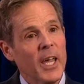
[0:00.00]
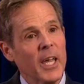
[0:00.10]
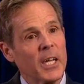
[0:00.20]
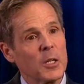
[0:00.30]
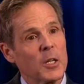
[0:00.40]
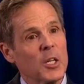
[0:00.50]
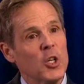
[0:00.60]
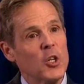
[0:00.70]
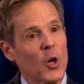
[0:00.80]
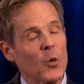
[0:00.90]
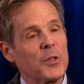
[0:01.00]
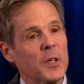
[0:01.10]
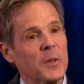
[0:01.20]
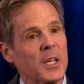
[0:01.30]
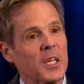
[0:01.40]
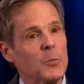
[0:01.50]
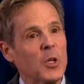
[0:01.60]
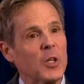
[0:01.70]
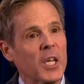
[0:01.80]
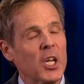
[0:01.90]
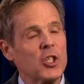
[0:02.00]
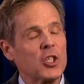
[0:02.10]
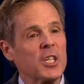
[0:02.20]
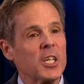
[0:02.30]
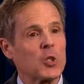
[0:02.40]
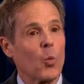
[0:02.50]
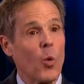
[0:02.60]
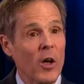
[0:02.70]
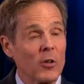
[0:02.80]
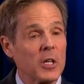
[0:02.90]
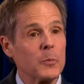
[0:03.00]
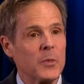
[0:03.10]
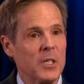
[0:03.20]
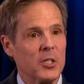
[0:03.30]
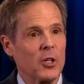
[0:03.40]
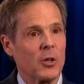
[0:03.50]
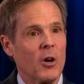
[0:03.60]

and know that the communication is welcomed in your